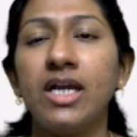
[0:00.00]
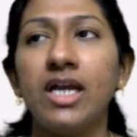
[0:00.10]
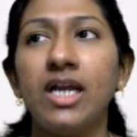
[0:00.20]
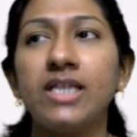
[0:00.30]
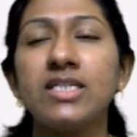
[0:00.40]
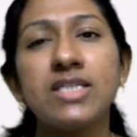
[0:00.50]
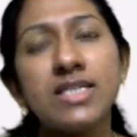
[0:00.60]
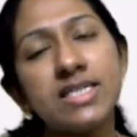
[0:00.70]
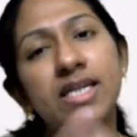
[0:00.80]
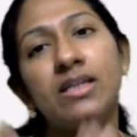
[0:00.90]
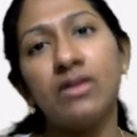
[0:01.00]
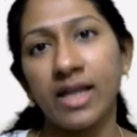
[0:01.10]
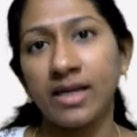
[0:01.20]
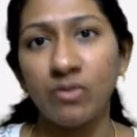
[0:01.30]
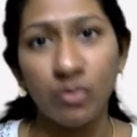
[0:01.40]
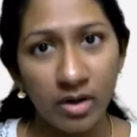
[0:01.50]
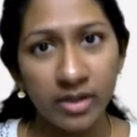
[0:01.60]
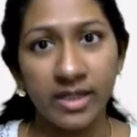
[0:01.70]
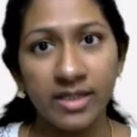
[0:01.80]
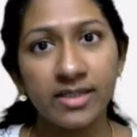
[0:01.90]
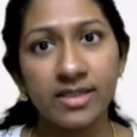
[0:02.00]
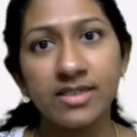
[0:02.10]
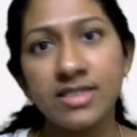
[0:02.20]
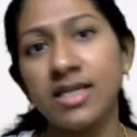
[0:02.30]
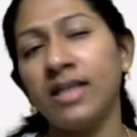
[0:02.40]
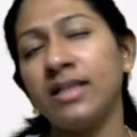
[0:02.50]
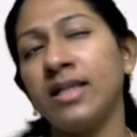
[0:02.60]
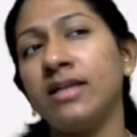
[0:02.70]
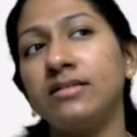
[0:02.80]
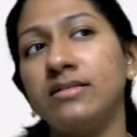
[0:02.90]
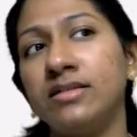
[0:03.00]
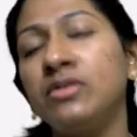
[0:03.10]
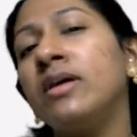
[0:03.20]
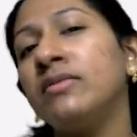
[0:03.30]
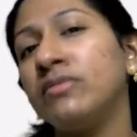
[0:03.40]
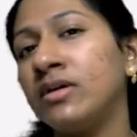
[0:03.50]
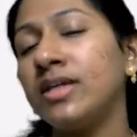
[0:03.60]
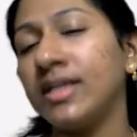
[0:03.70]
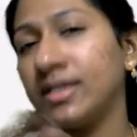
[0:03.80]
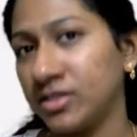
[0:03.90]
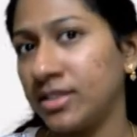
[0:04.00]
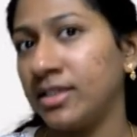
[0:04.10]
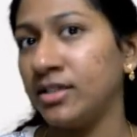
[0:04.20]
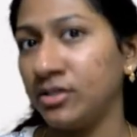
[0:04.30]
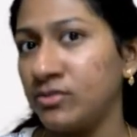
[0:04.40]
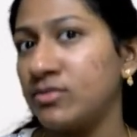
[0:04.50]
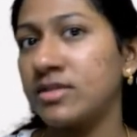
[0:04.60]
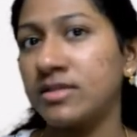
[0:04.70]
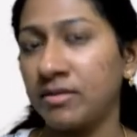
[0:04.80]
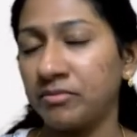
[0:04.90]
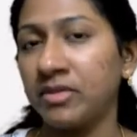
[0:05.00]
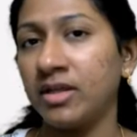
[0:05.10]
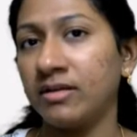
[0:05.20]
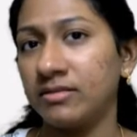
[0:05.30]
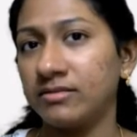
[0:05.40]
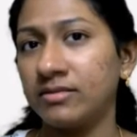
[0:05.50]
it's just that you'll get a warning saying that you have not actually used something